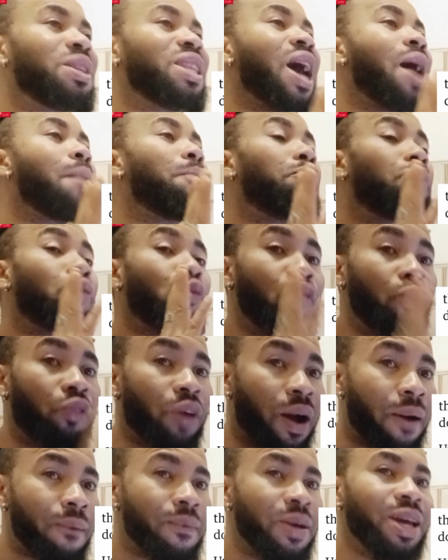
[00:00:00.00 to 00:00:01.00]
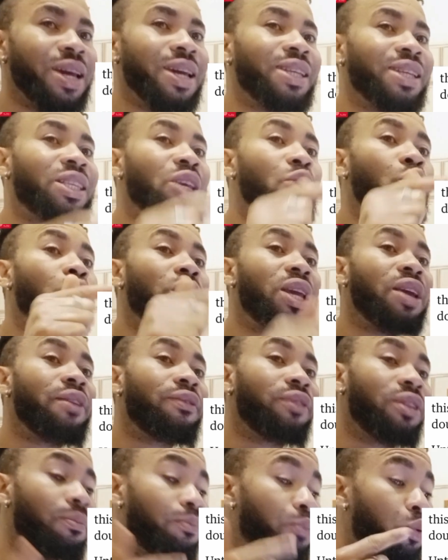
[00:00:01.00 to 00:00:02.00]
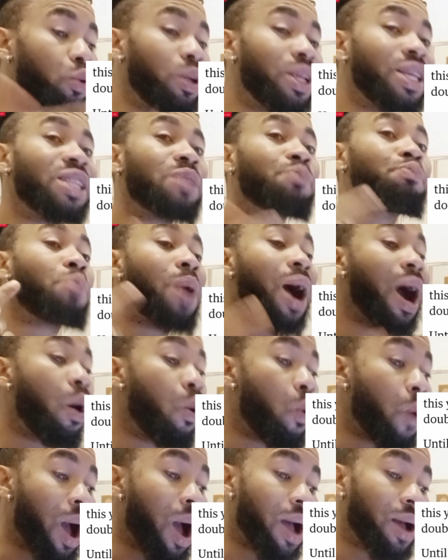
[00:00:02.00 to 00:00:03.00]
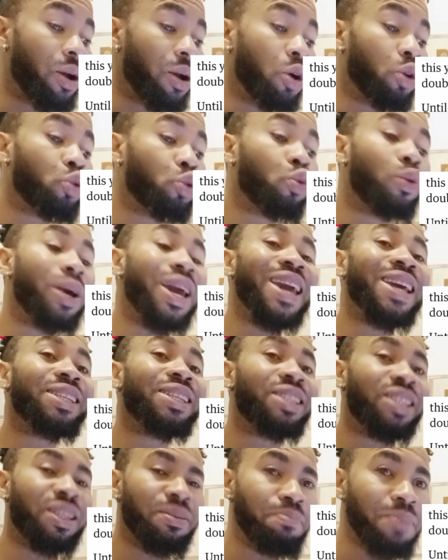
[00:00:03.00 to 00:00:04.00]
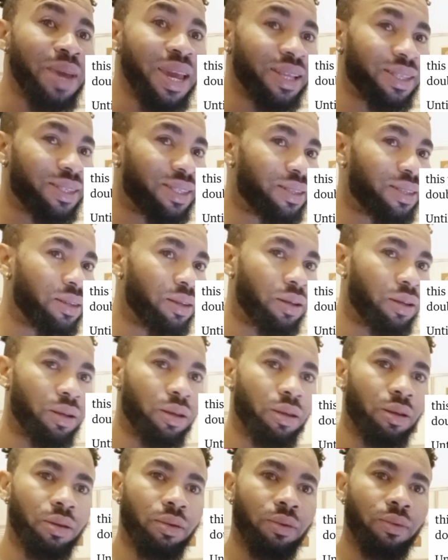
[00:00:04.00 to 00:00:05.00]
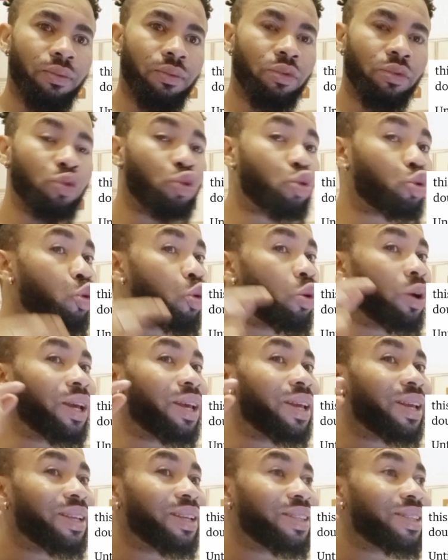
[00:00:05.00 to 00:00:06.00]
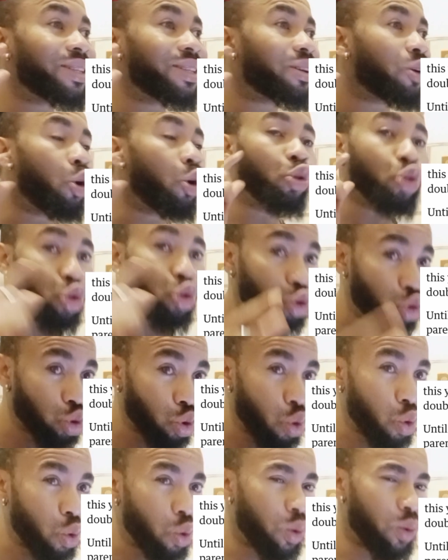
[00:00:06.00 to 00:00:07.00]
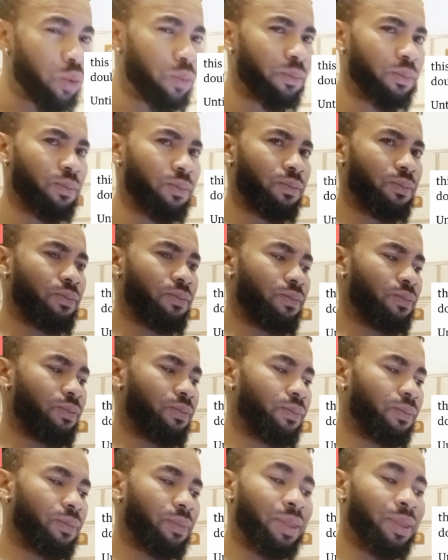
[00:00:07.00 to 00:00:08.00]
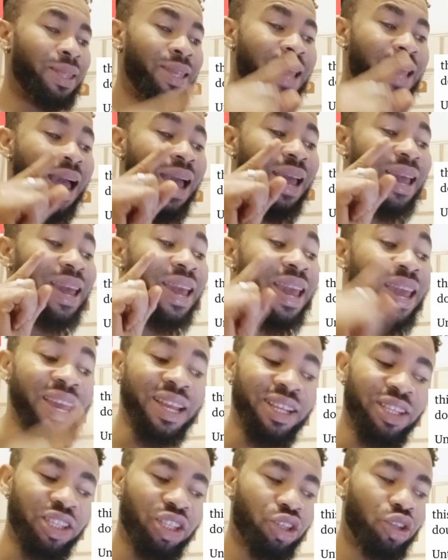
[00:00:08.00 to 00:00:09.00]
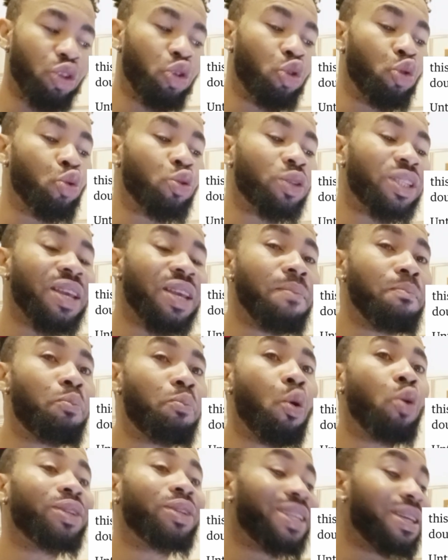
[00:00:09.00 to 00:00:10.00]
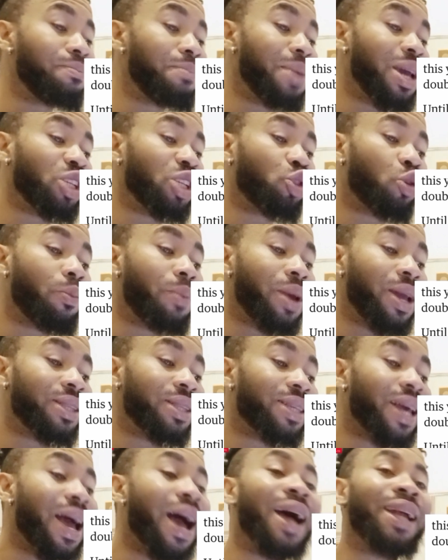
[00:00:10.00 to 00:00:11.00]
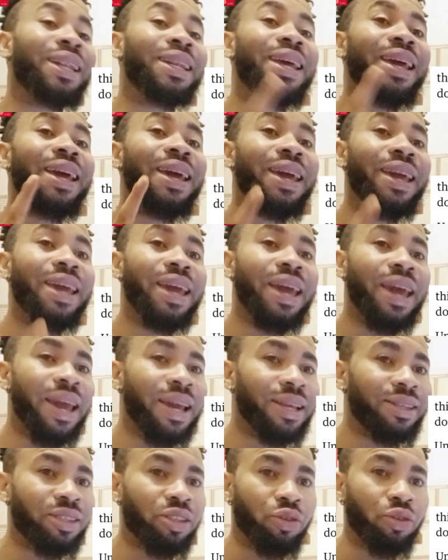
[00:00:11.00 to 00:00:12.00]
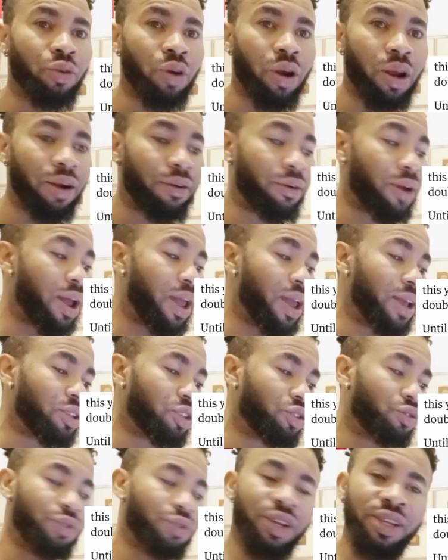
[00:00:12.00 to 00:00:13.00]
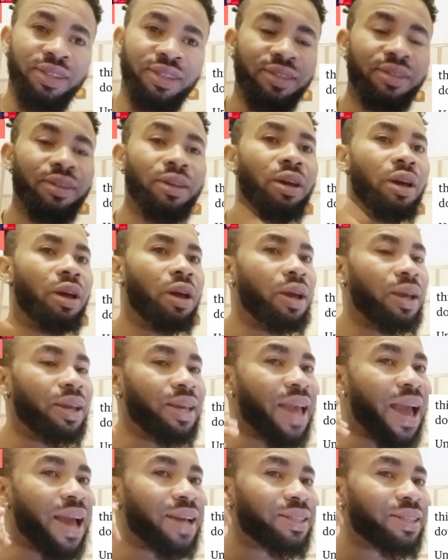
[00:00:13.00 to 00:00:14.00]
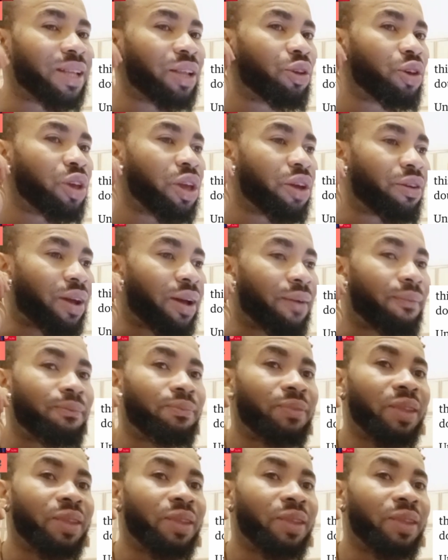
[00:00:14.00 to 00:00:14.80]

they approve her, you see, it will give the police power to estimate, to control their age using body measurements and X-rays. Guys, another